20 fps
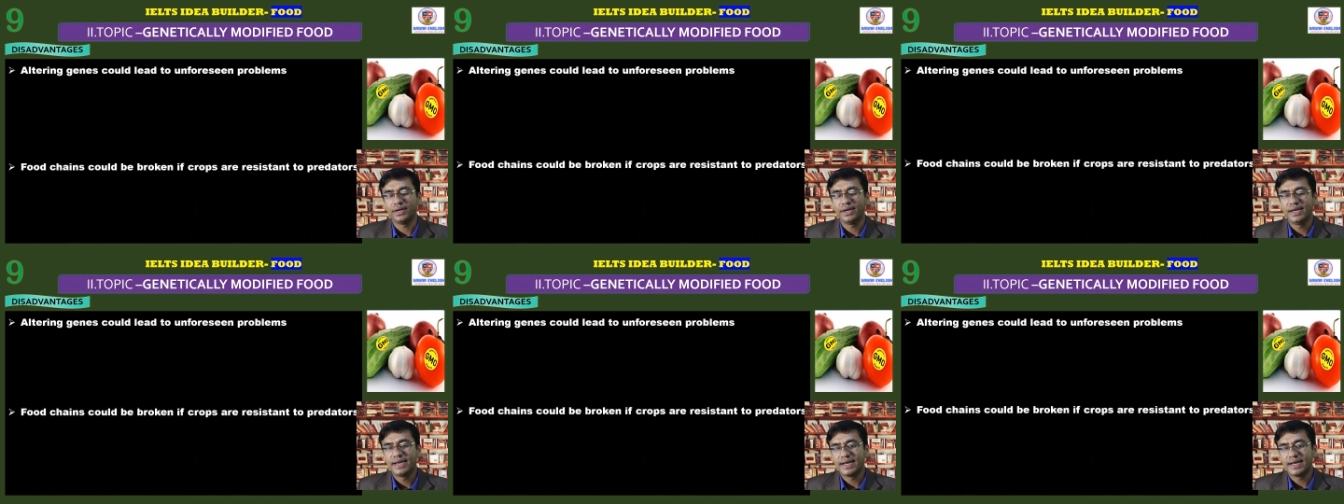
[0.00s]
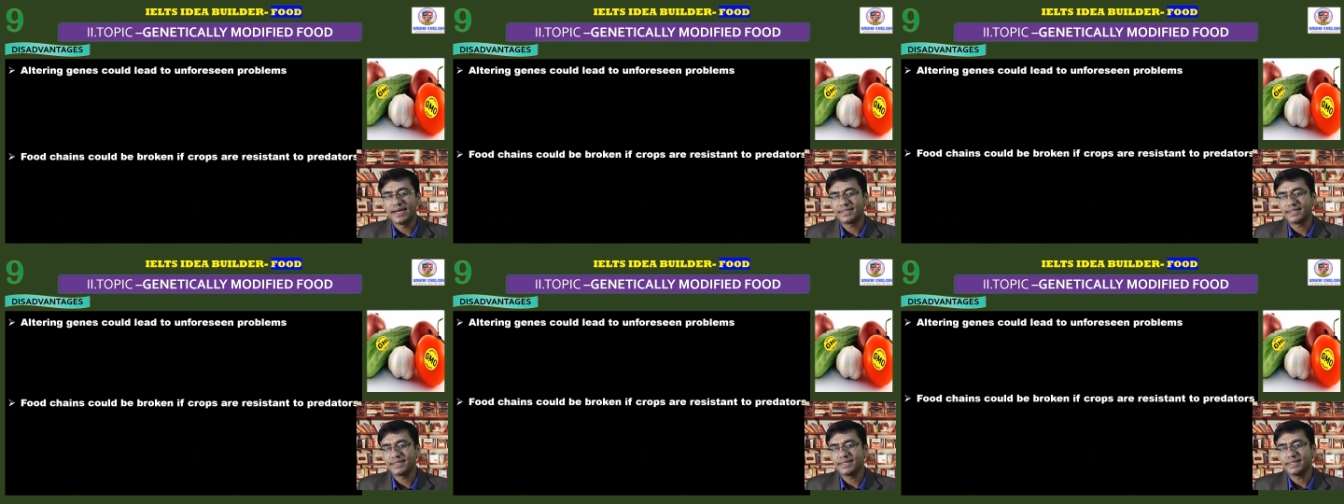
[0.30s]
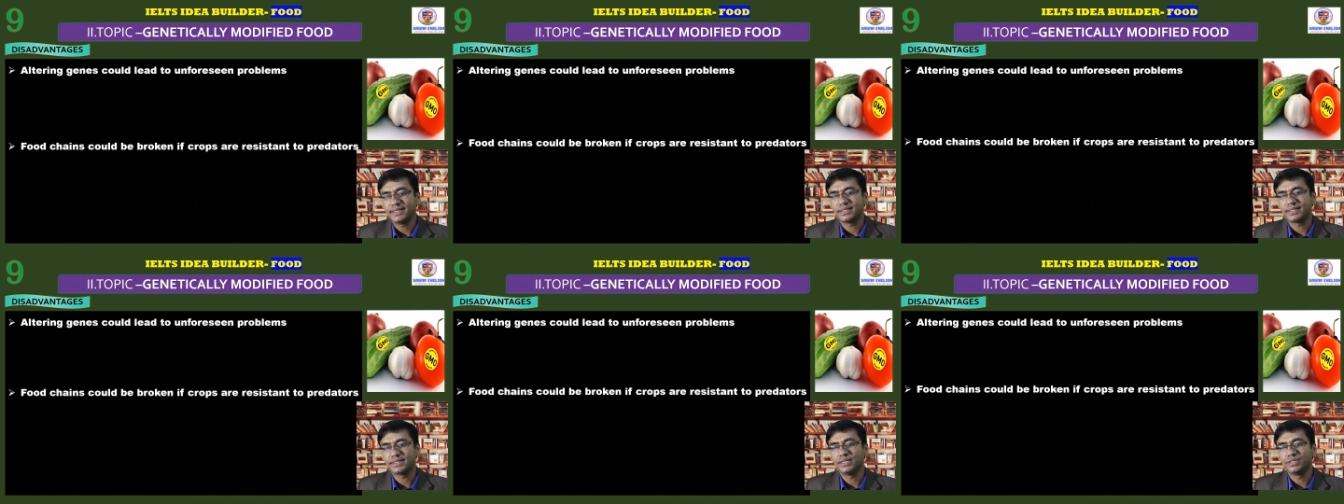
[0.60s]

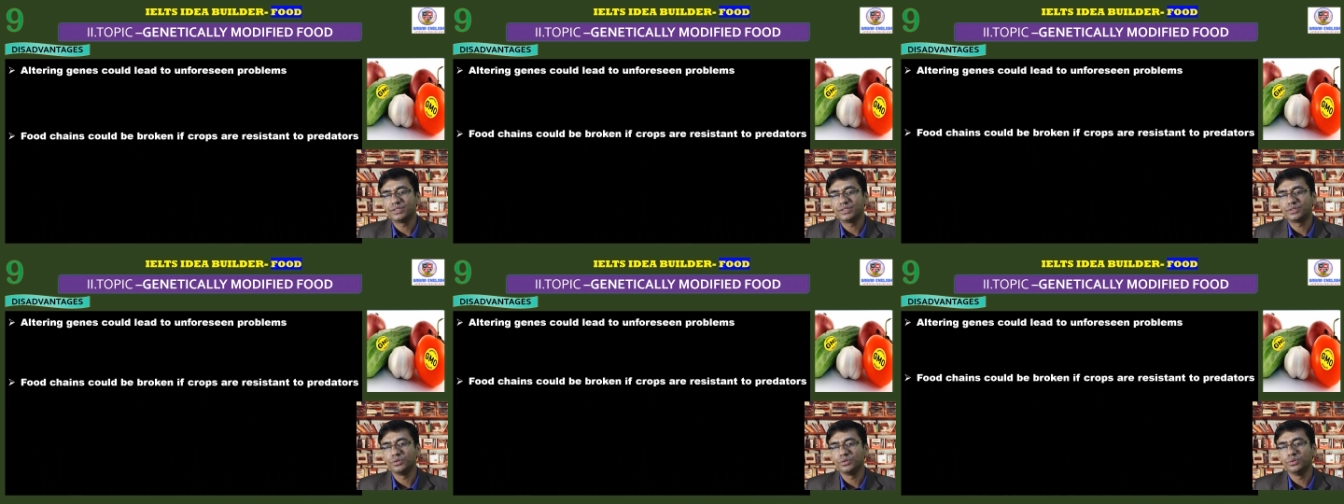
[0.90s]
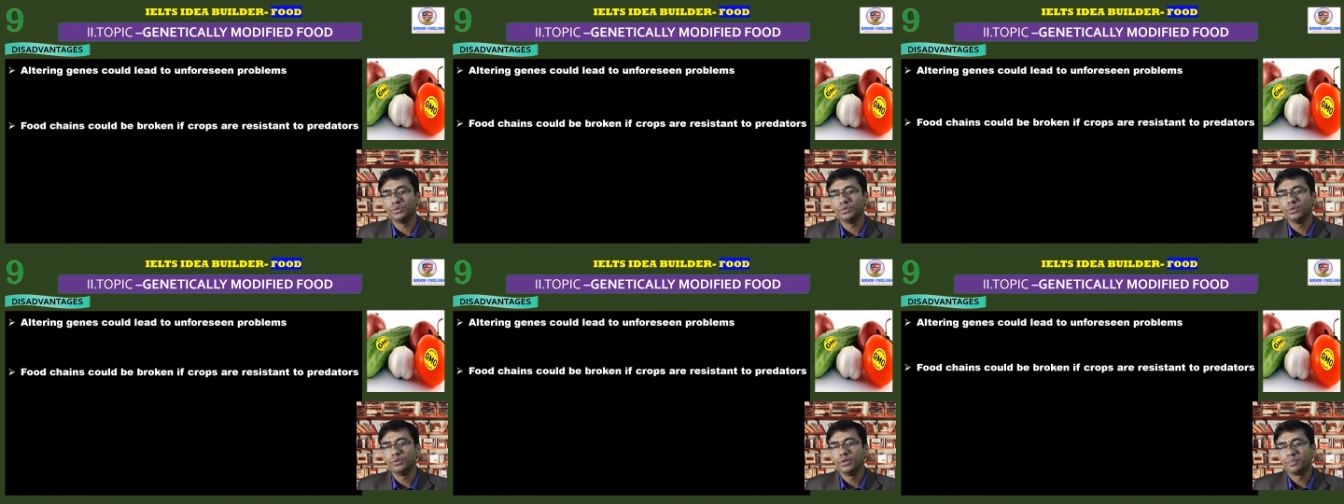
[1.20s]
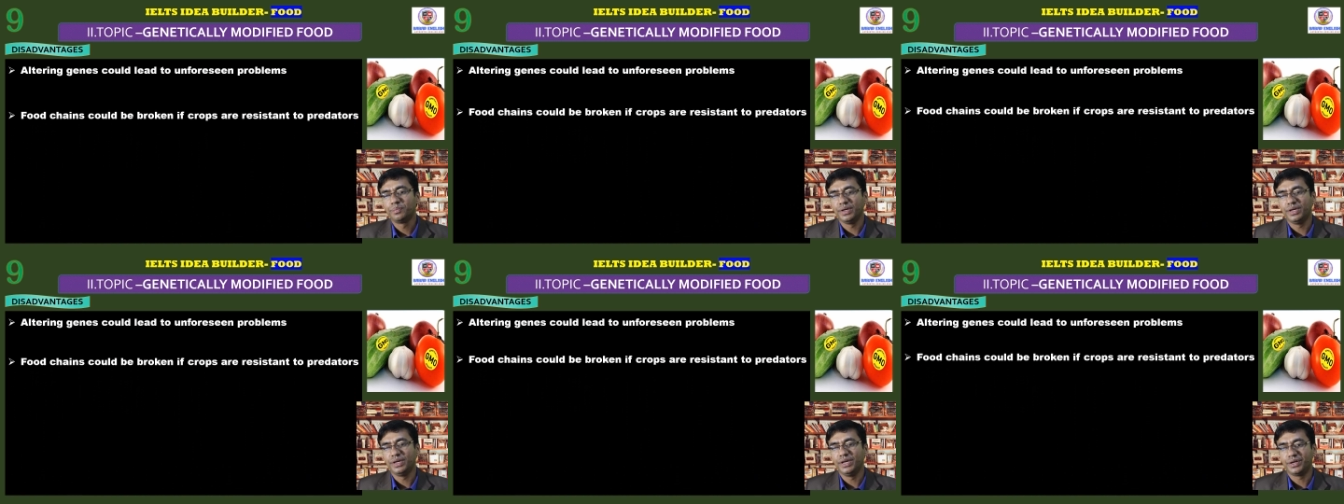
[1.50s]
resistant to
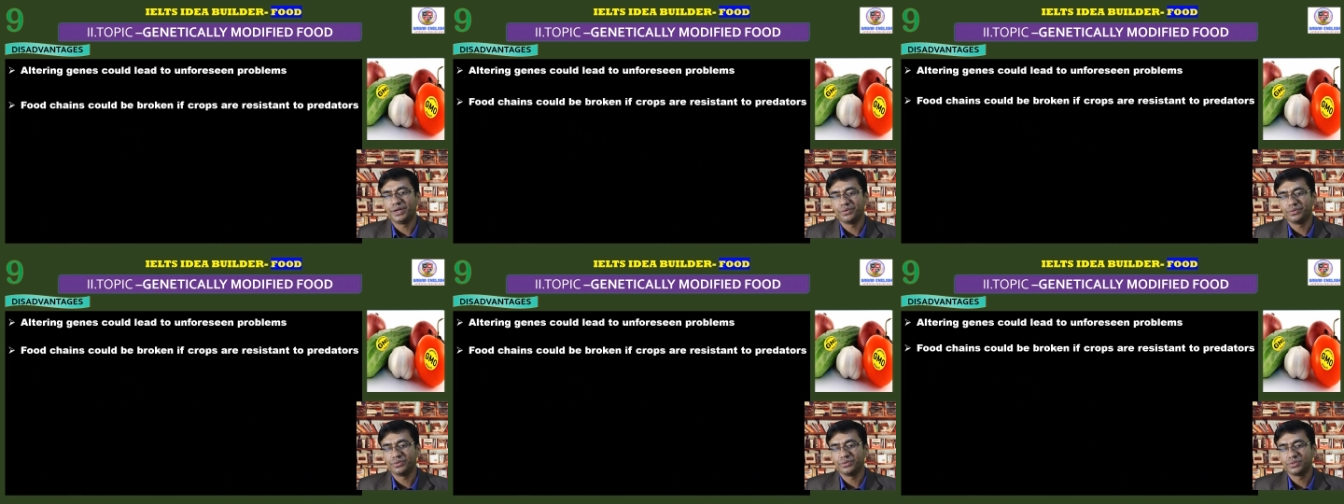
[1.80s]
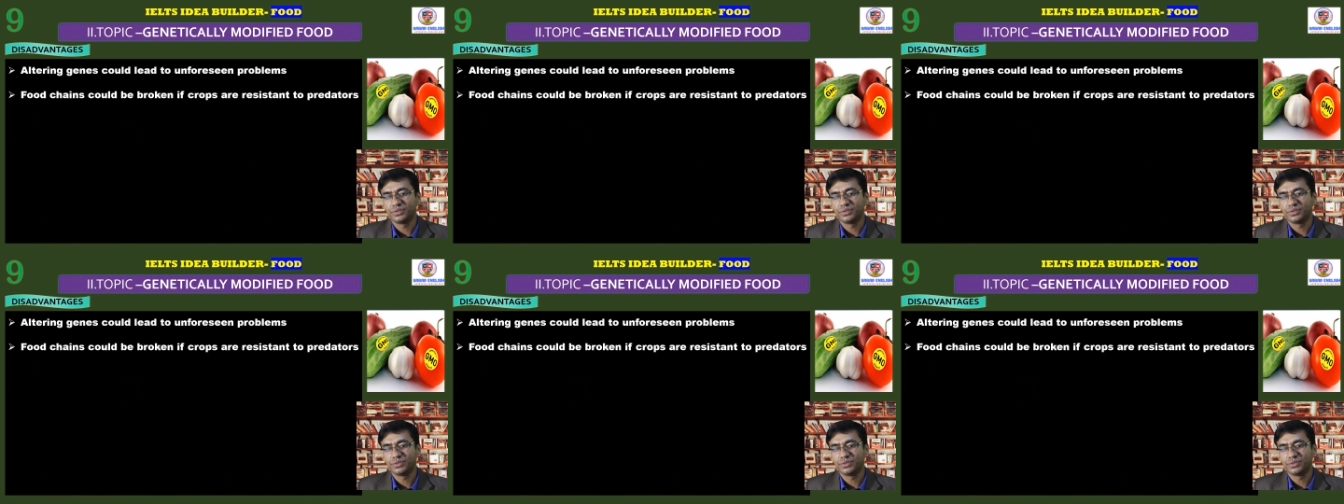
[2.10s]
predators.